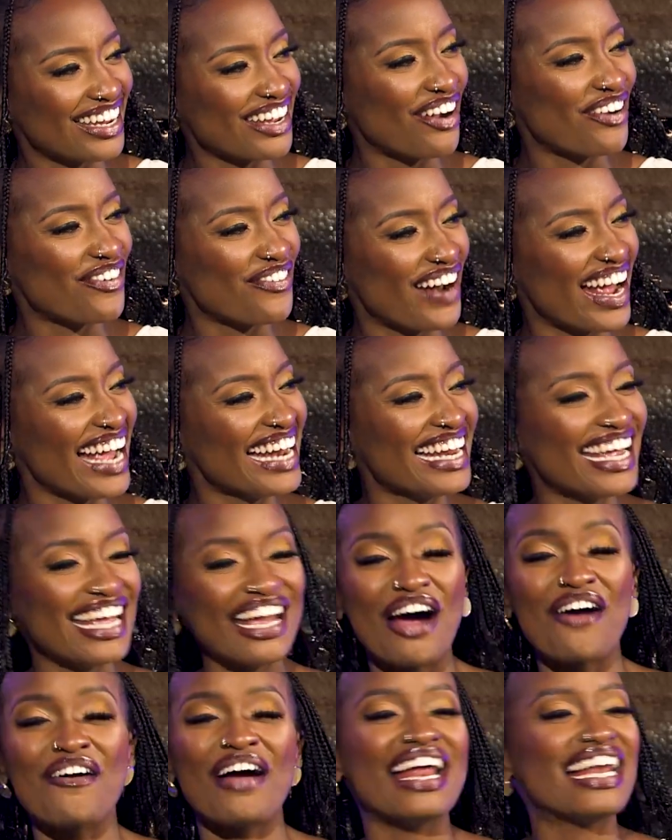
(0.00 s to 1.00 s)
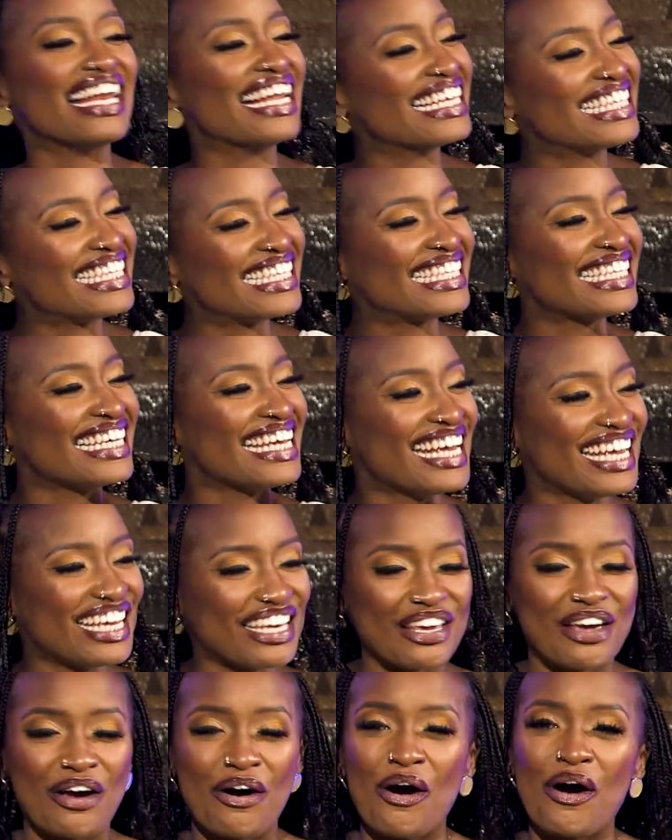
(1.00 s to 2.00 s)
You're ready? All right, let's see
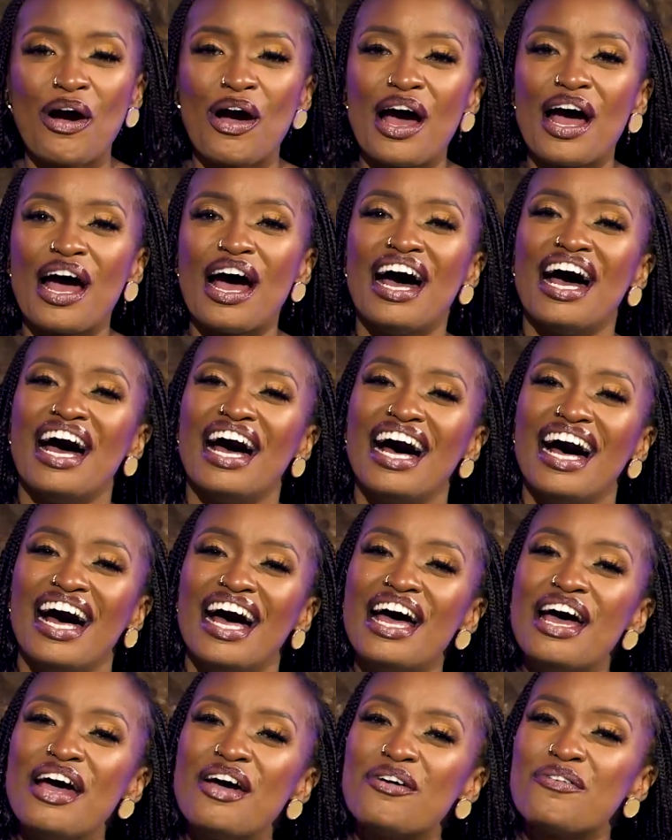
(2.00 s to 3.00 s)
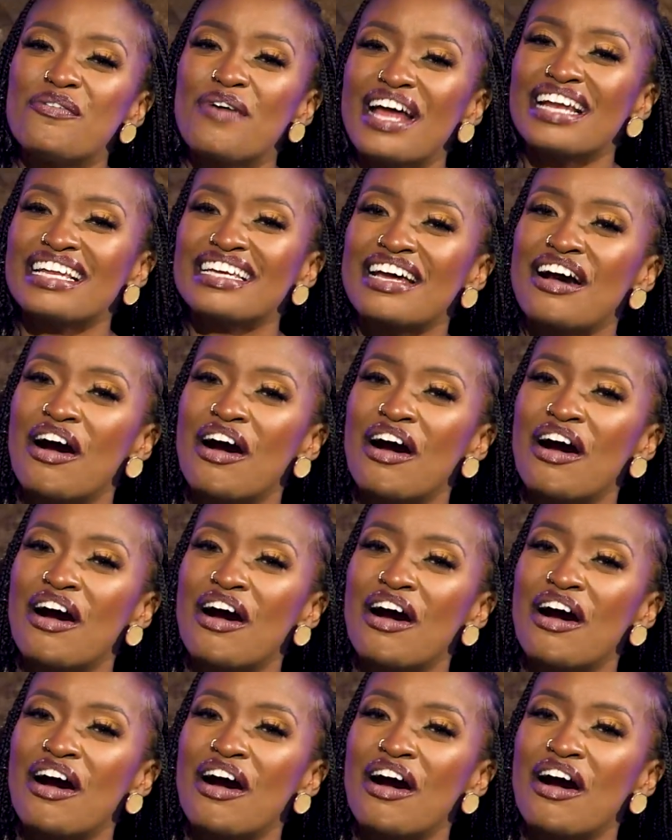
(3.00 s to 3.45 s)
your red